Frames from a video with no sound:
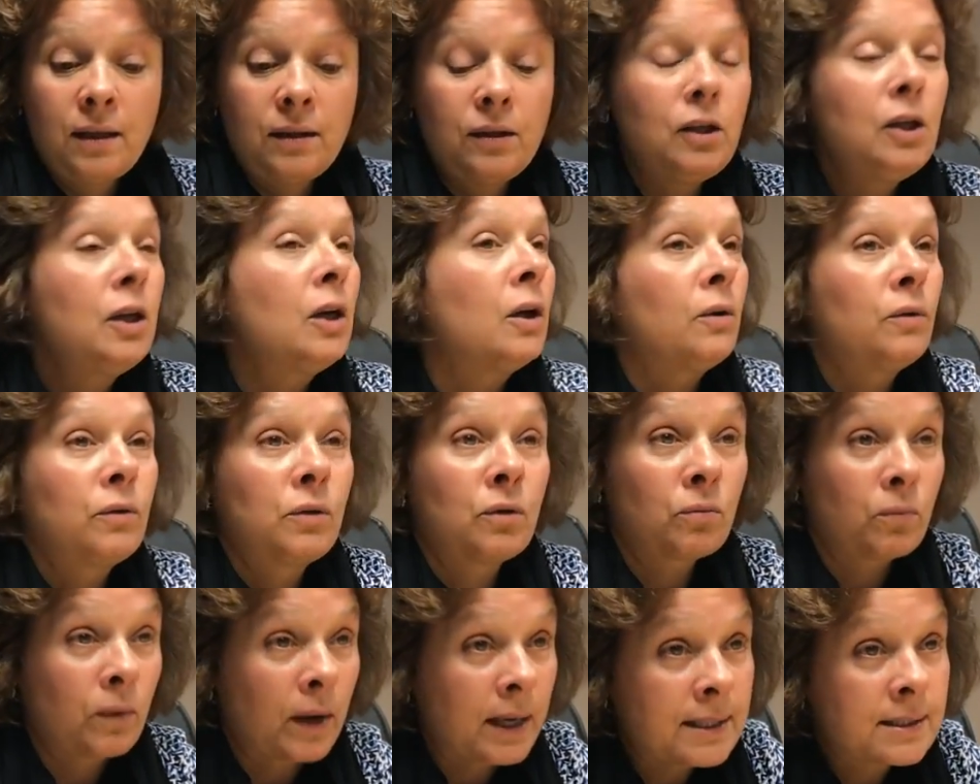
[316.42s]
You know, the
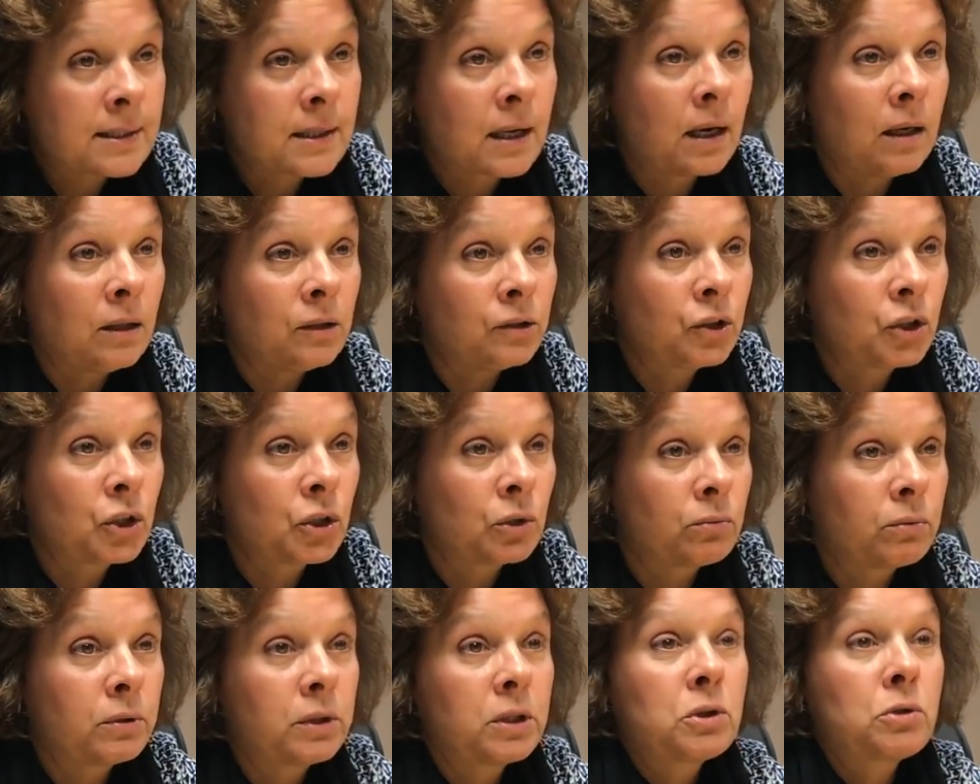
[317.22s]
race culture
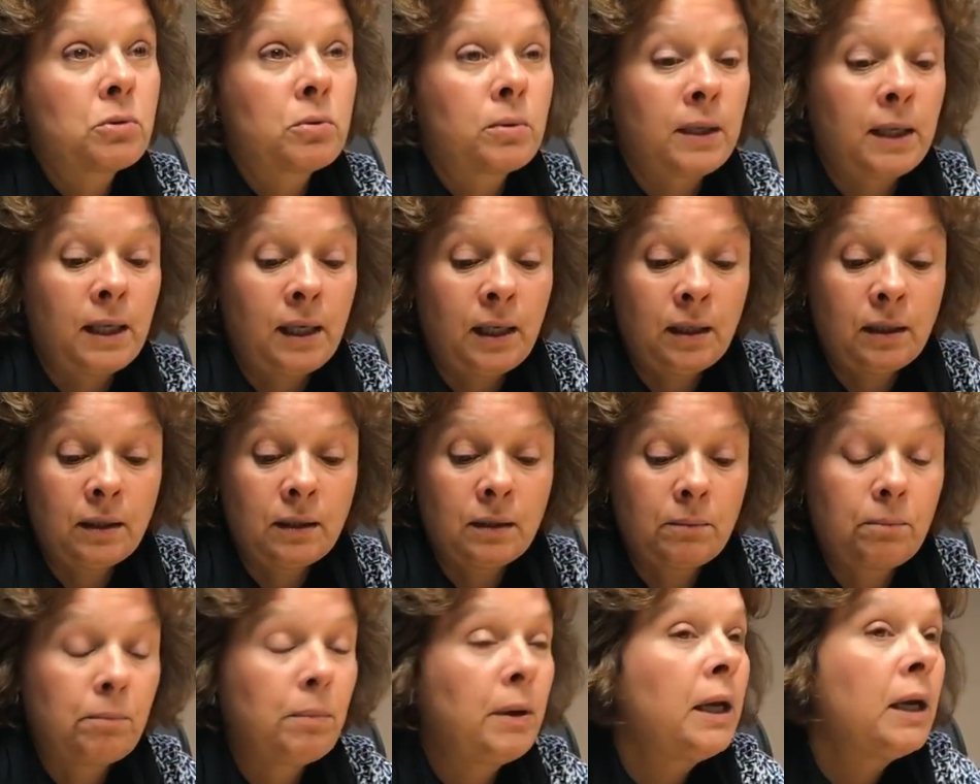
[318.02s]
retreat,
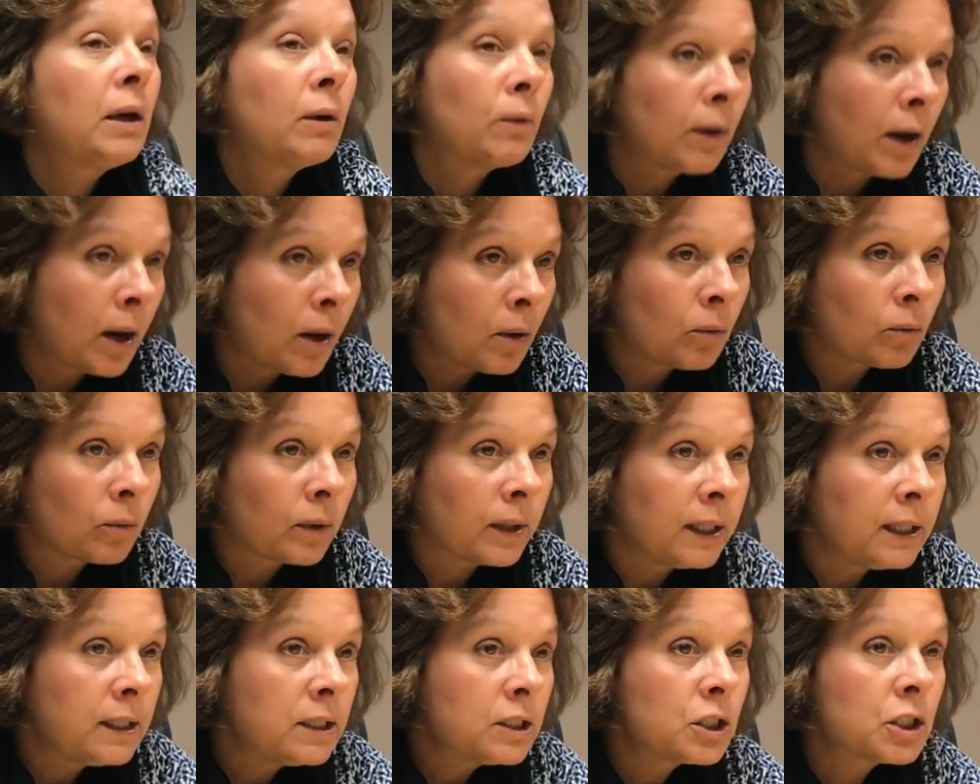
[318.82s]
peer
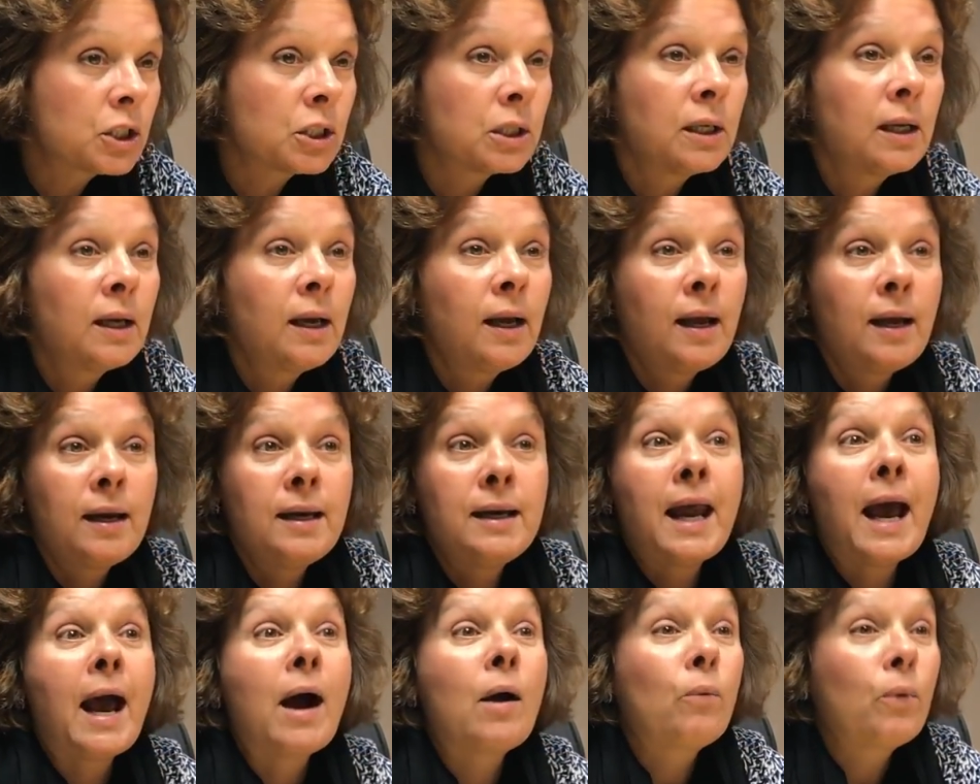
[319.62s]
outreach.
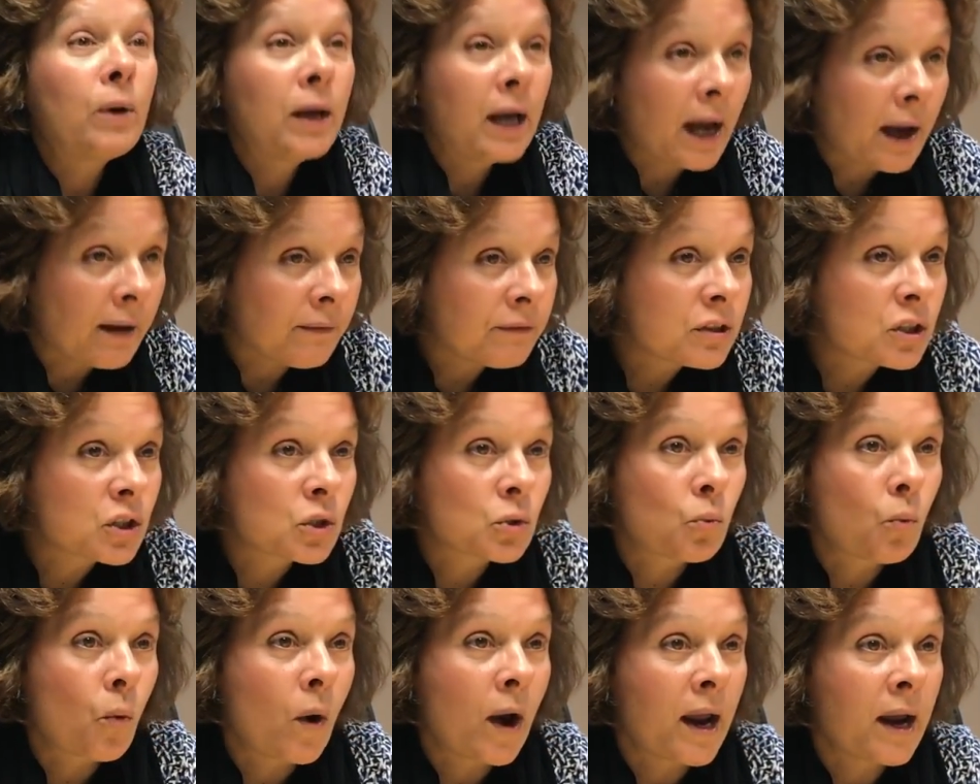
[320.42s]
Now we have
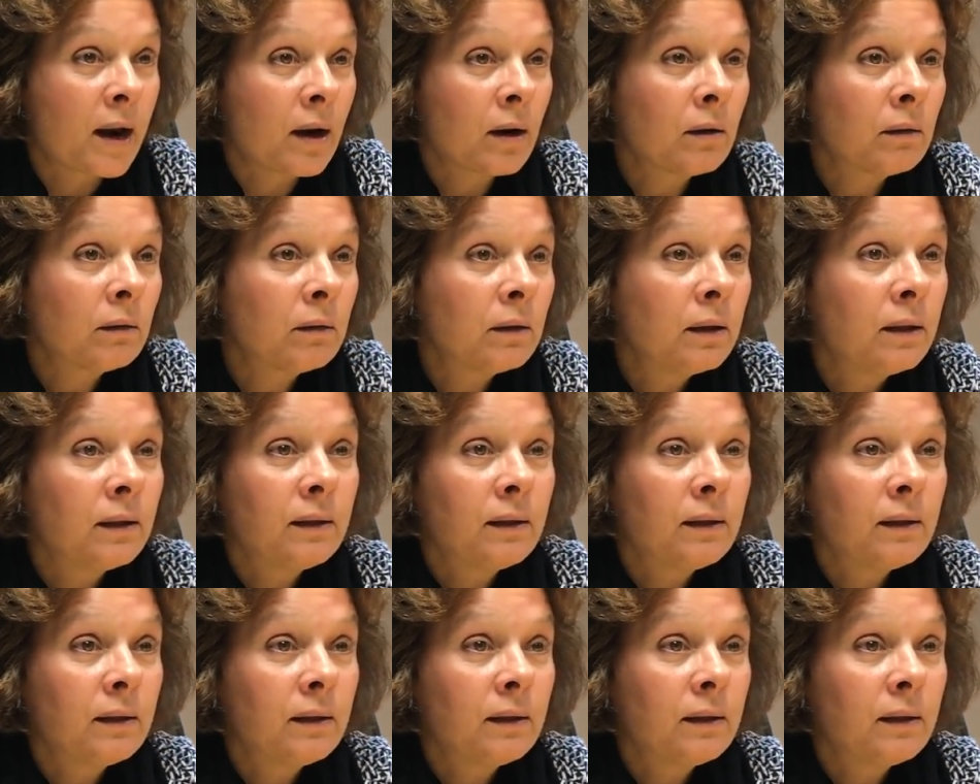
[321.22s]
SWEAR.